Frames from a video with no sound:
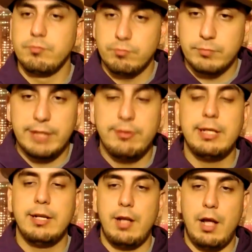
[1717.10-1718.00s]
That's a
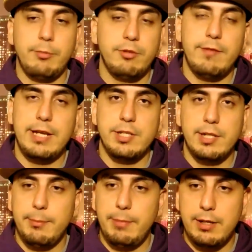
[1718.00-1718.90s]
good observation
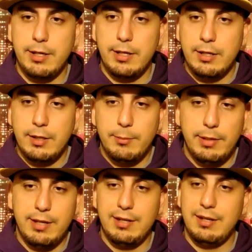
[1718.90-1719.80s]
there, bud.
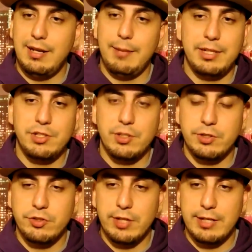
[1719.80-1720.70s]
But I'm not sure
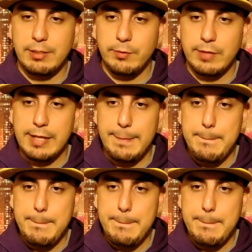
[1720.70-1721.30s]
what you're trying to tell me with that.